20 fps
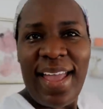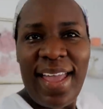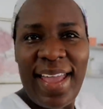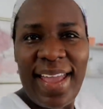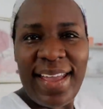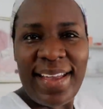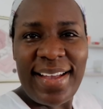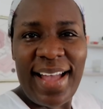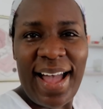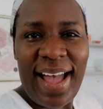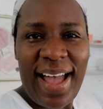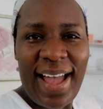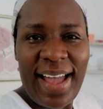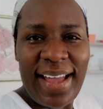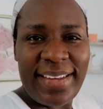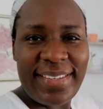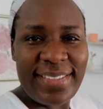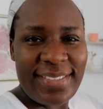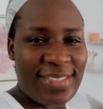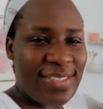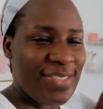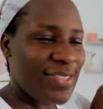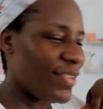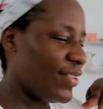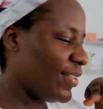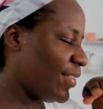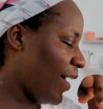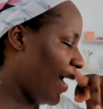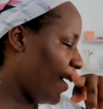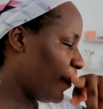Hey guys,
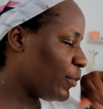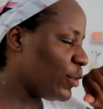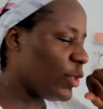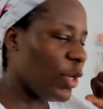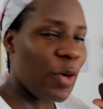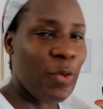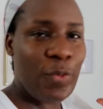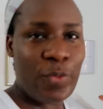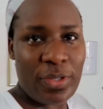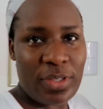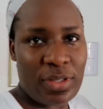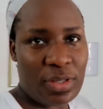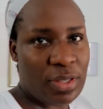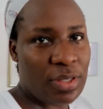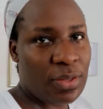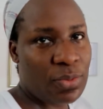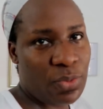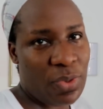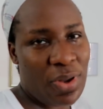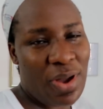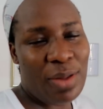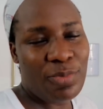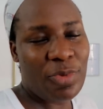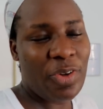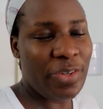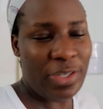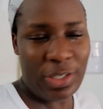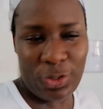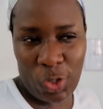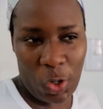so I'm done with, well, I'm
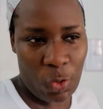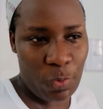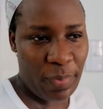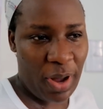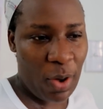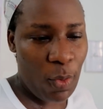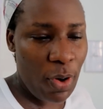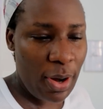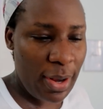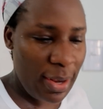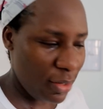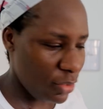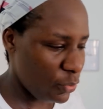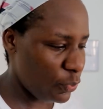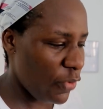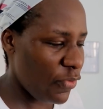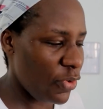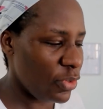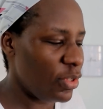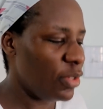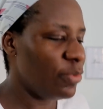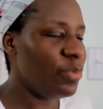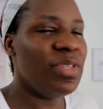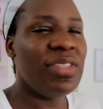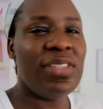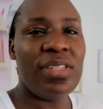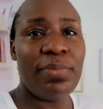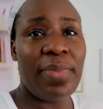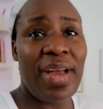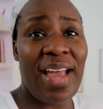not really done with my workout, but for some
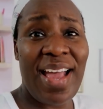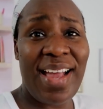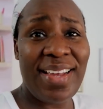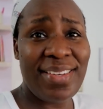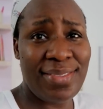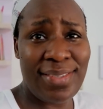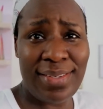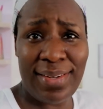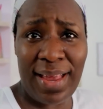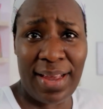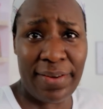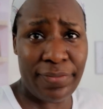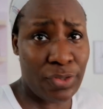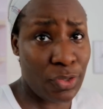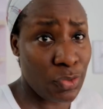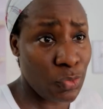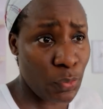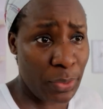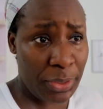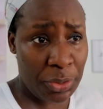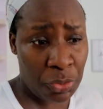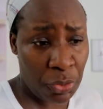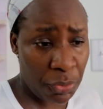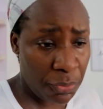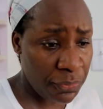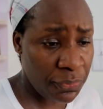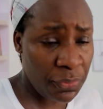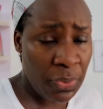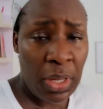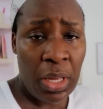reason my IG live just went
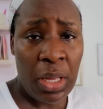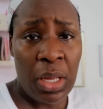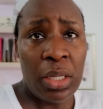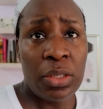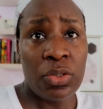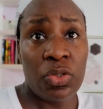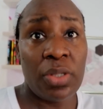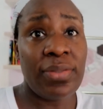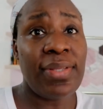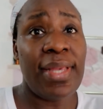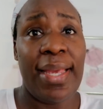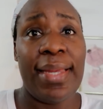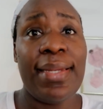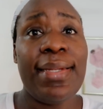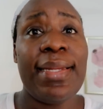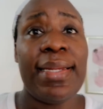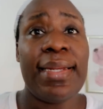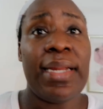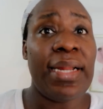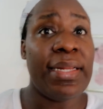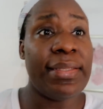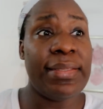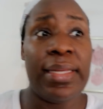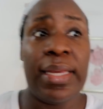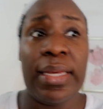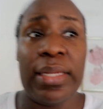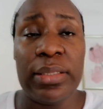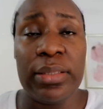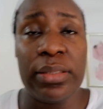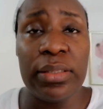off, just ended, and I
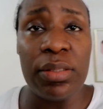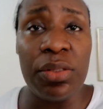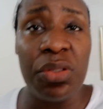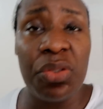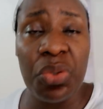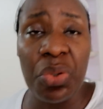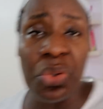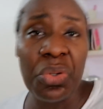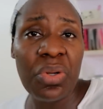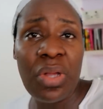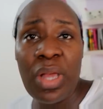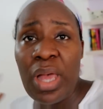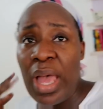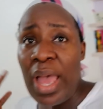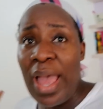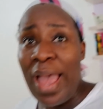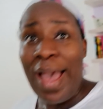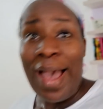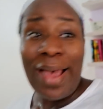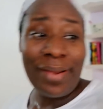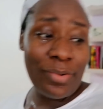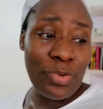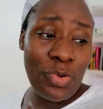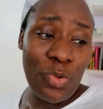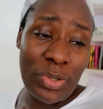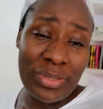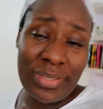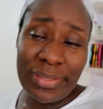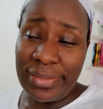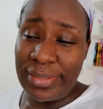didn't end it, so I don't know
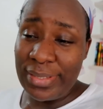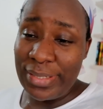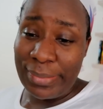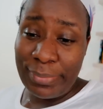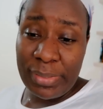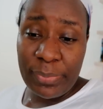what it is.